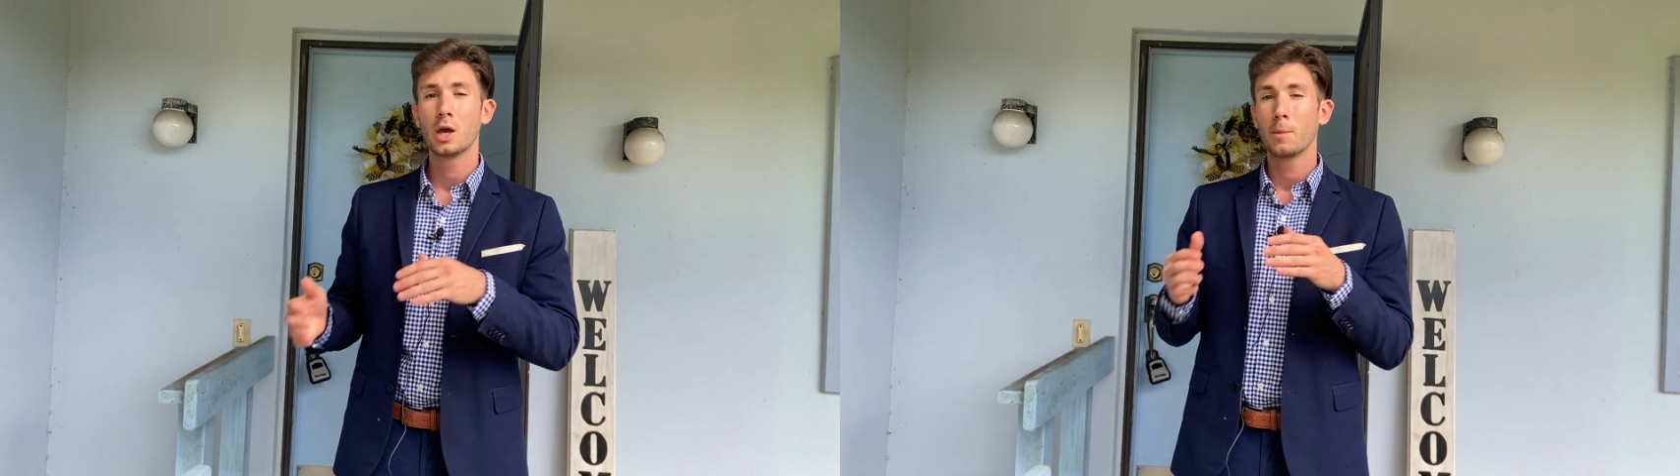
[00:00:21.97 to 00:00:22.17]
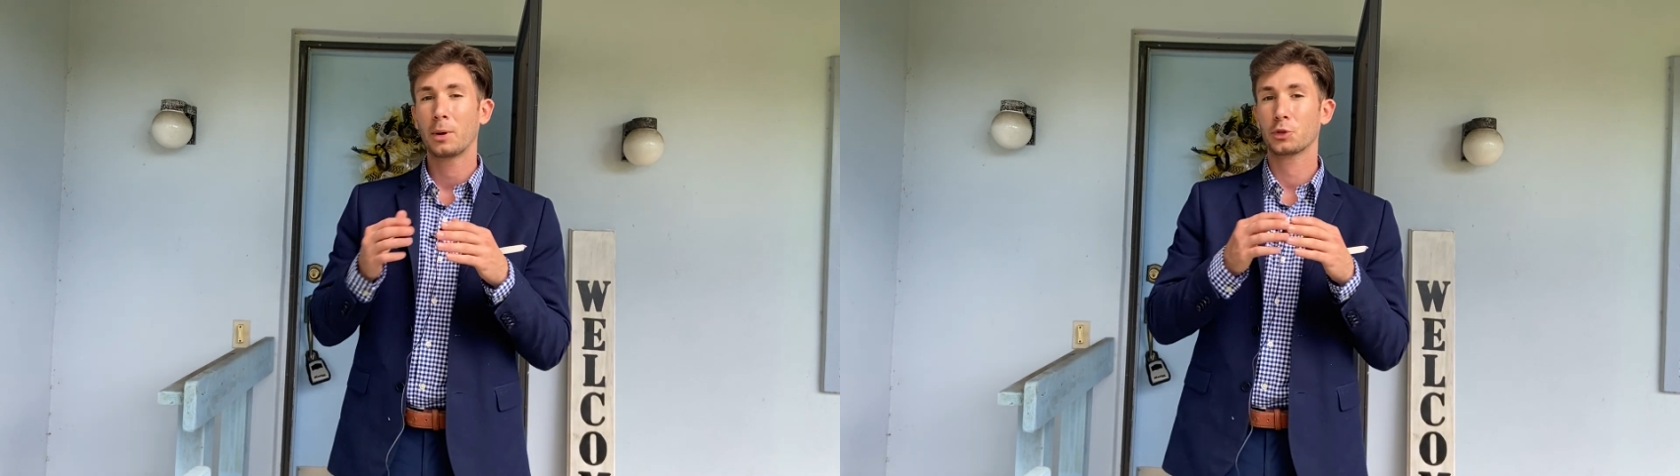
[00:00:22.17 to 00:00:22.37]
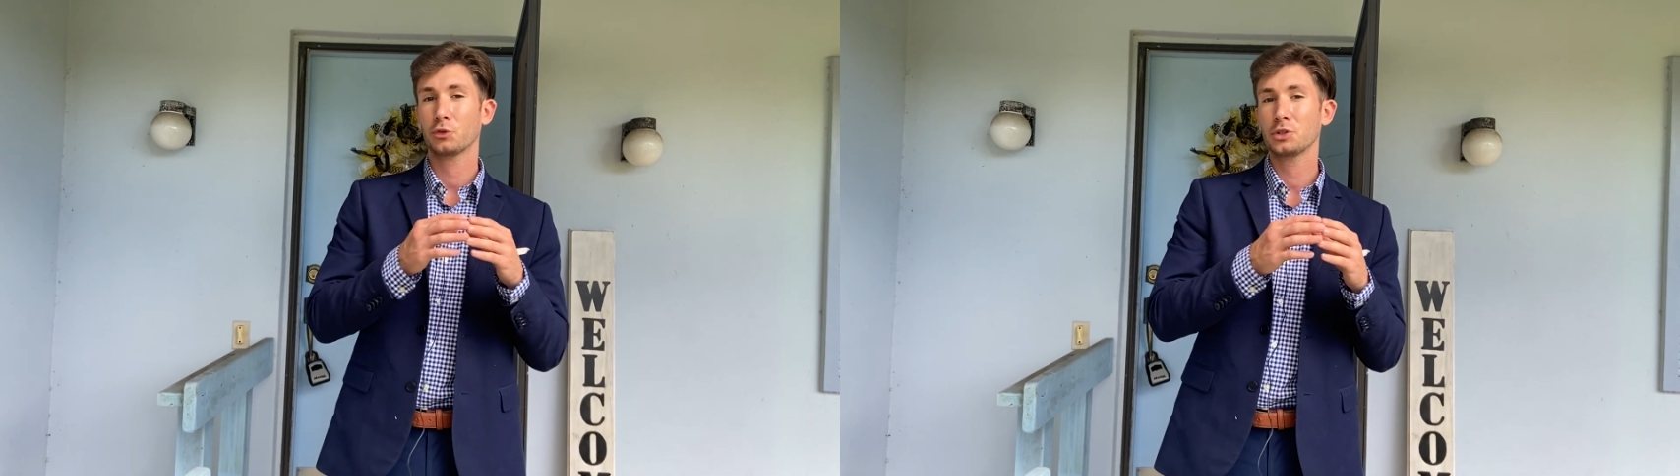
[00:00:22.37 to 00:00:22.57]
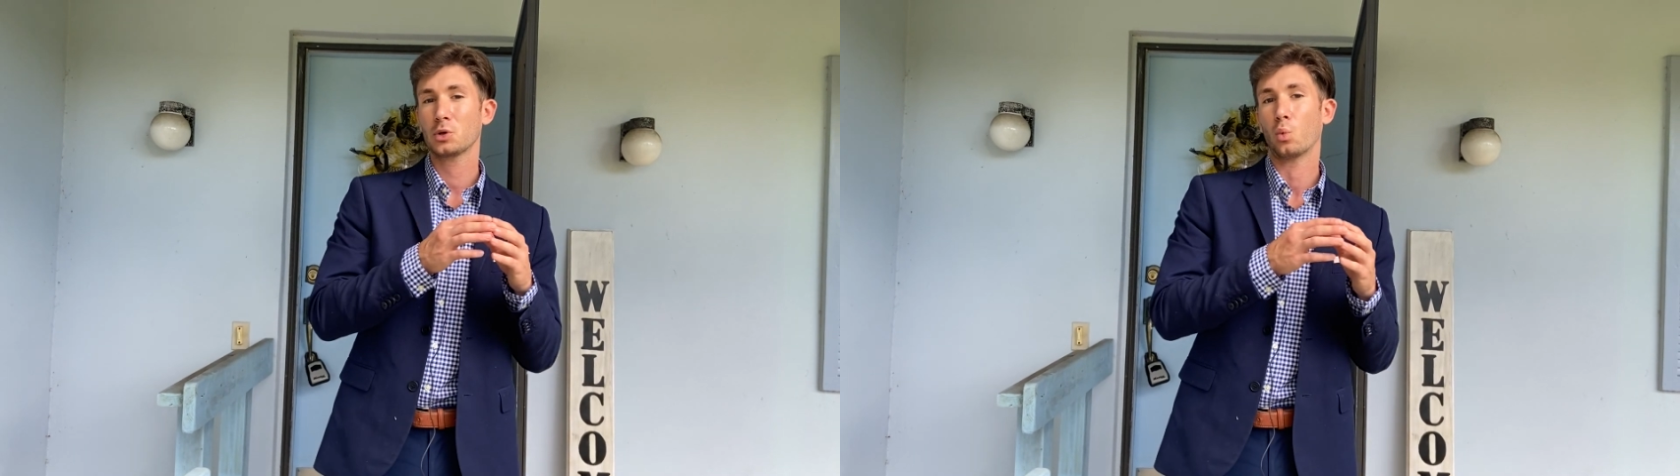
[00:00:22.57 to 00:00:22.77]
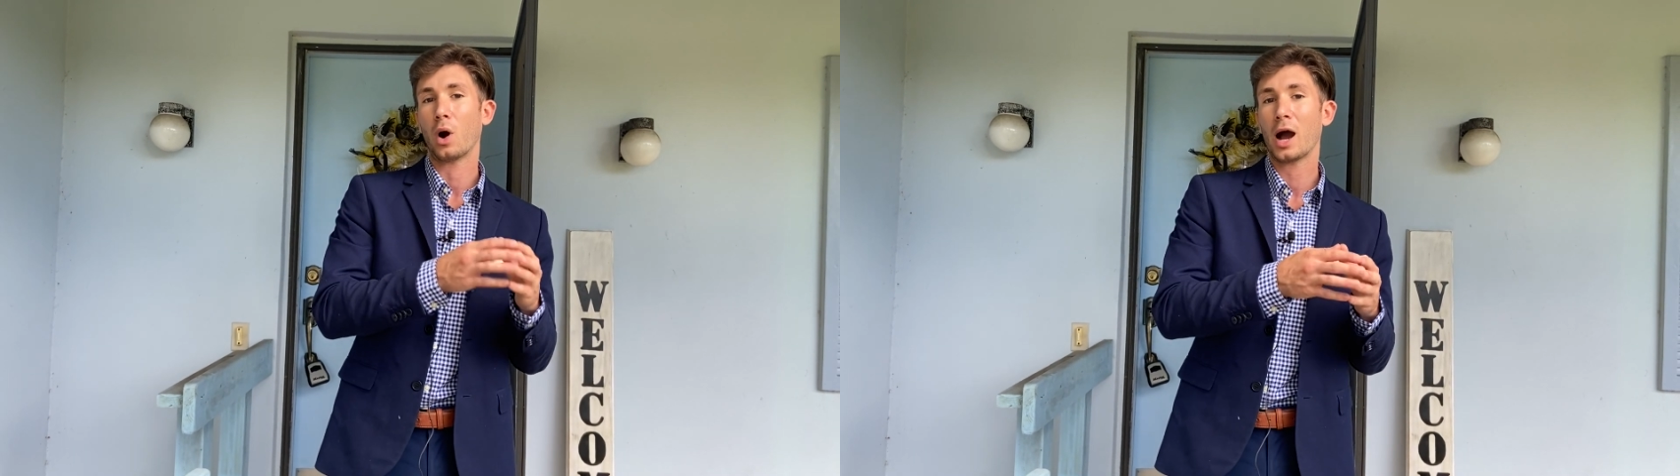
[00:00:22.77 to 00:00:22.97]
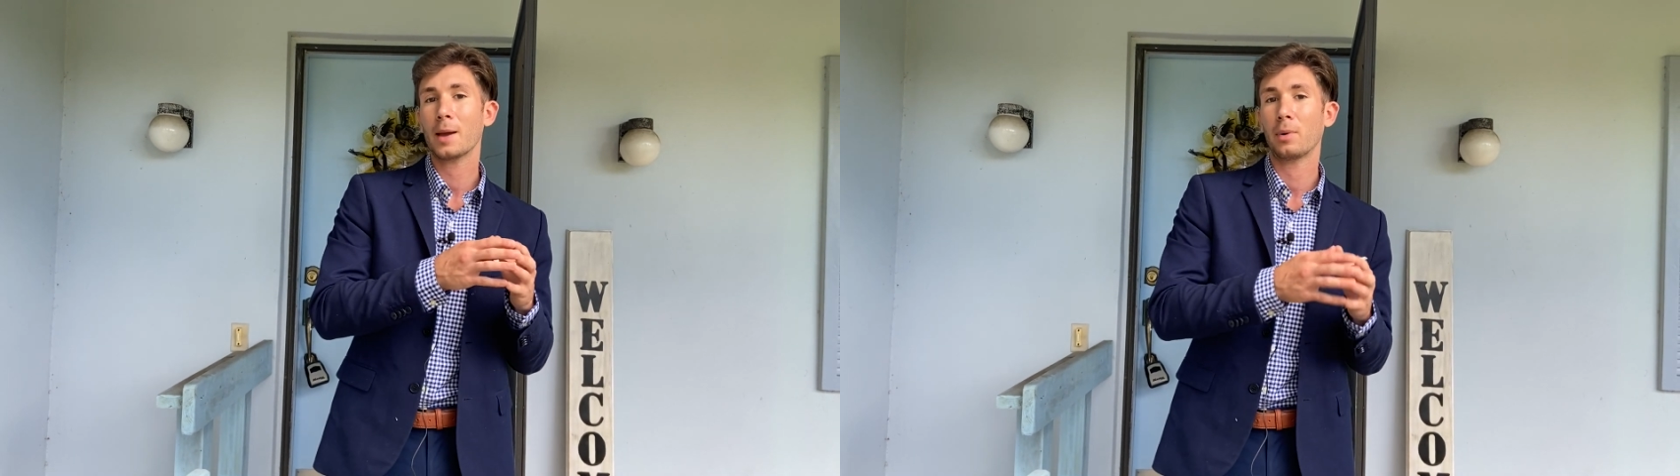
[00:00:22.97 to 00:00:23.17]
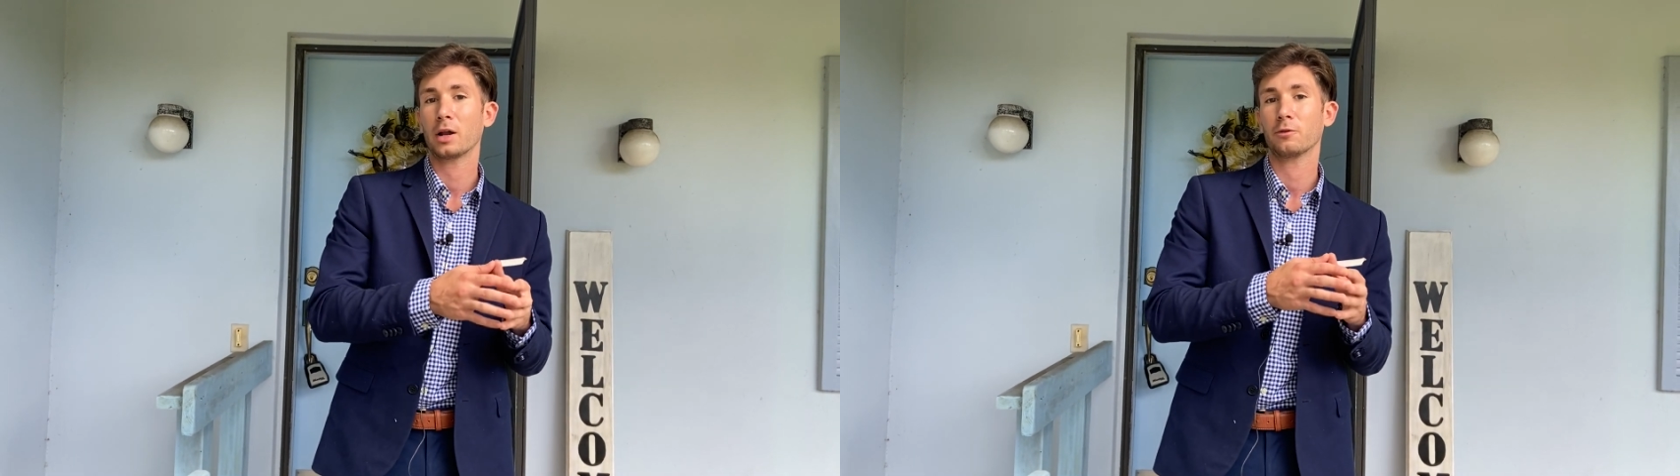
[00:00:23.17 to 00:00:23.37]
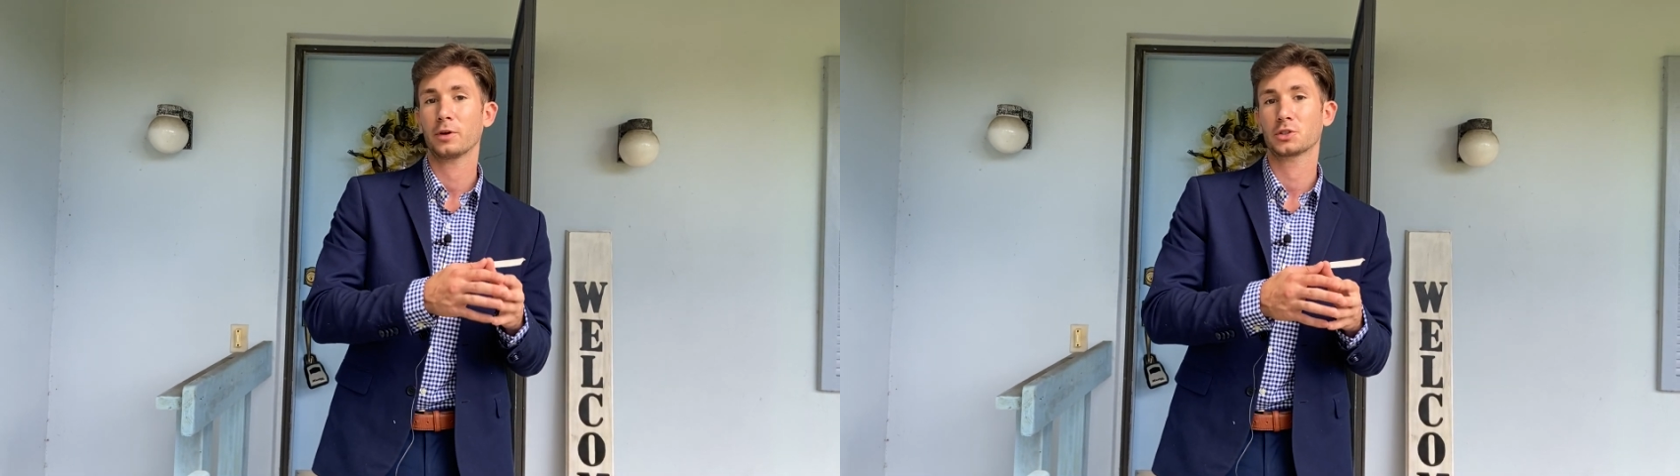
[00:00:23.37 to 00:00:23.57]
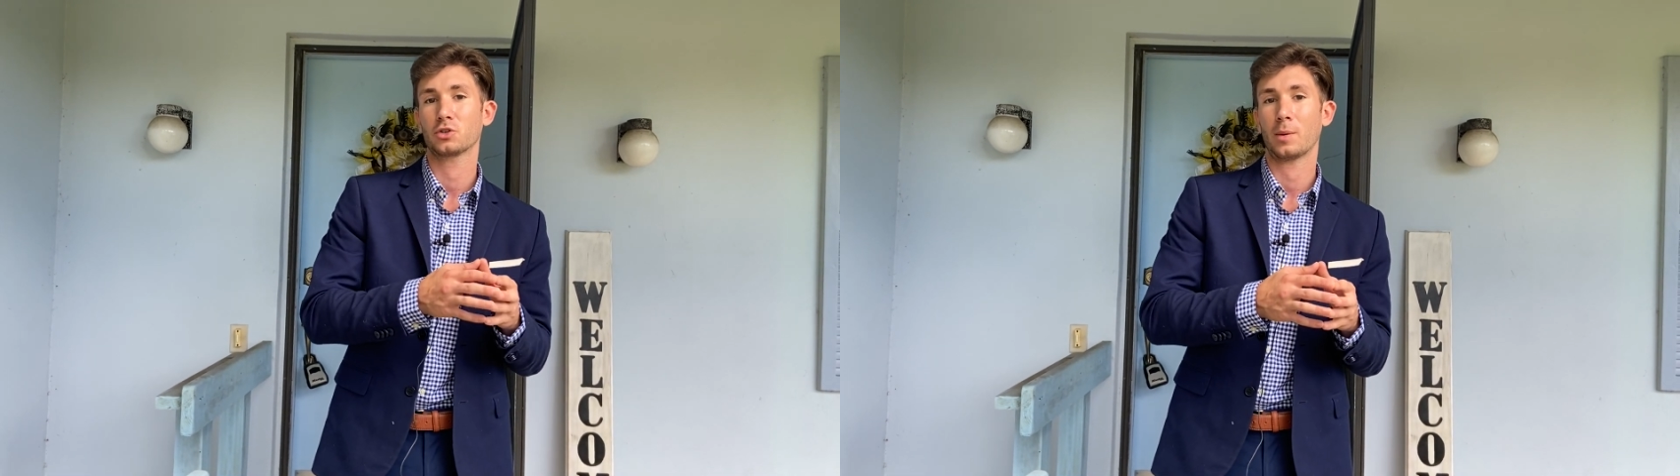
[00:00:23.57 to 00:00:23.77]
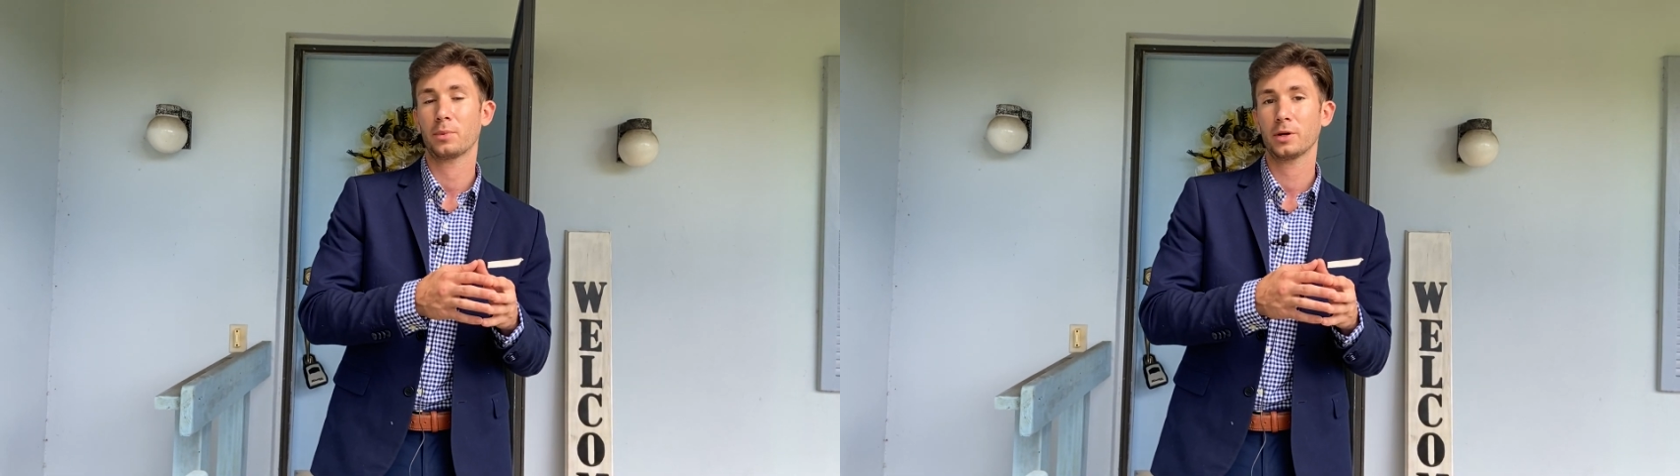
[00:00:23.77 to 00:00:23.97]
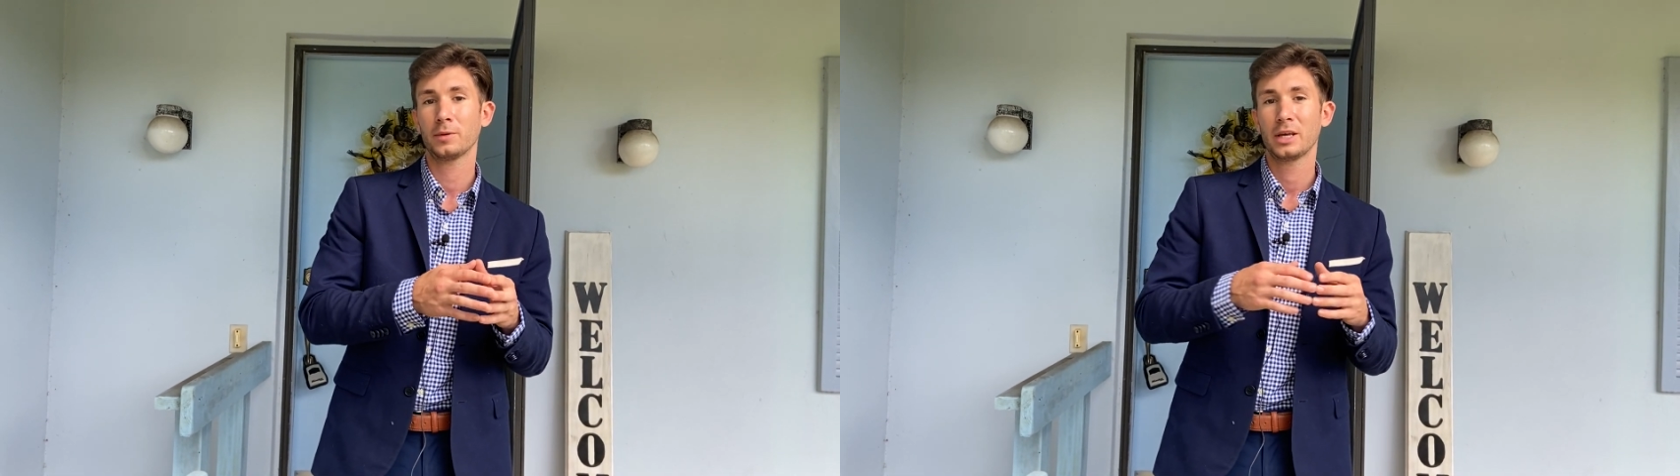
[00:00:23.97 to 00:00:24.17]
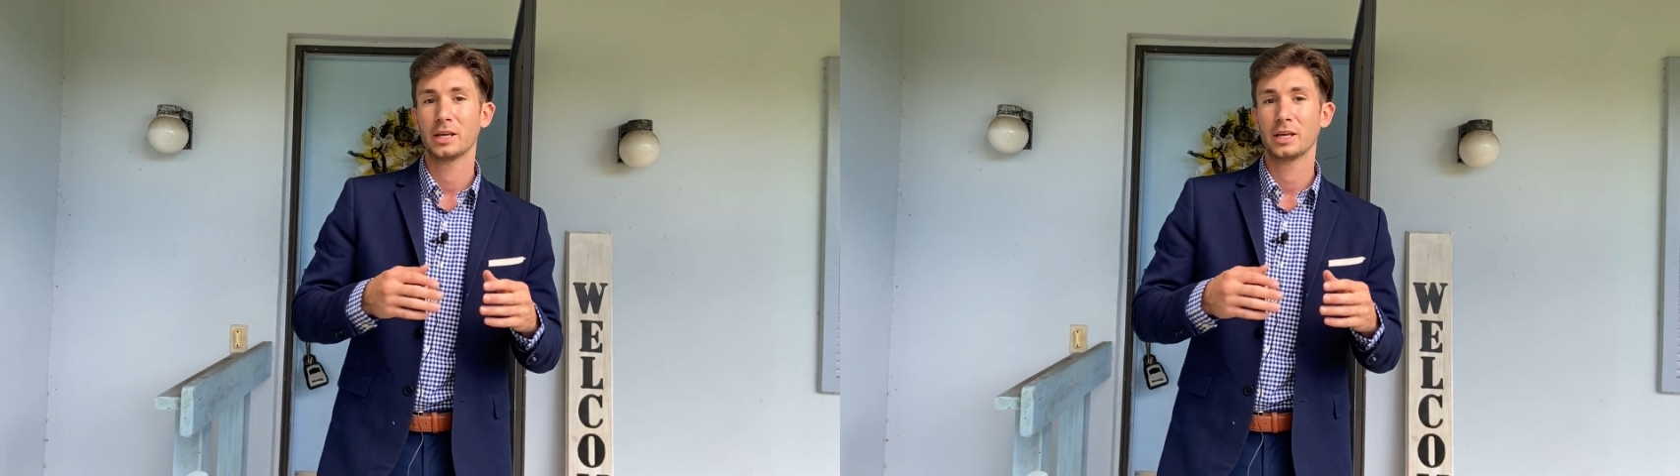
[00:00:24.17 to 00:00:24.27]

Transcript: But the reason why I bought a fixer-upper